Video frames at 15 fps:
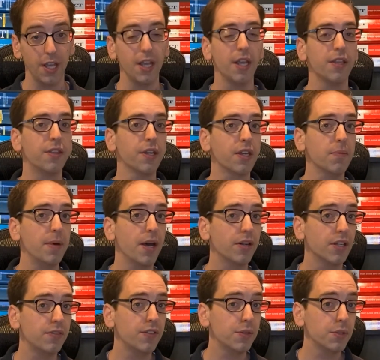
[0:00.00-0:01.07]
Think about
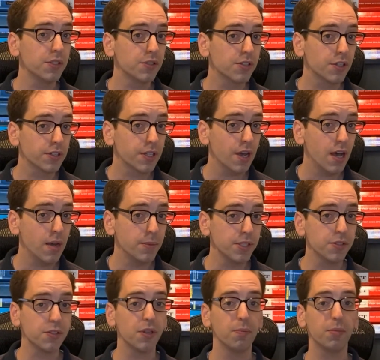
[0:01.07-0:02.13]
if you would insert commas
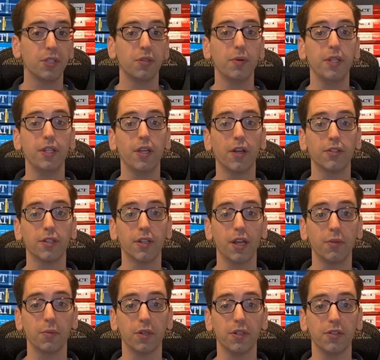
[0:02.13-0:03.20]
between the underlined
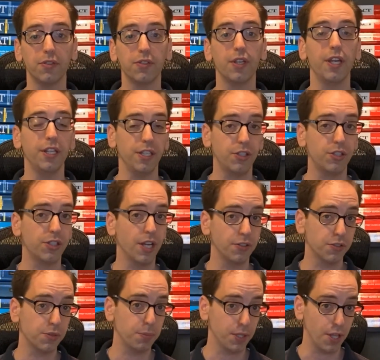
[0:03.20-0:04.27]
words in each sentence
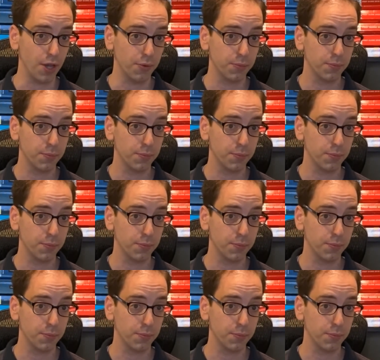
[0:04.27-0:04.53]
below.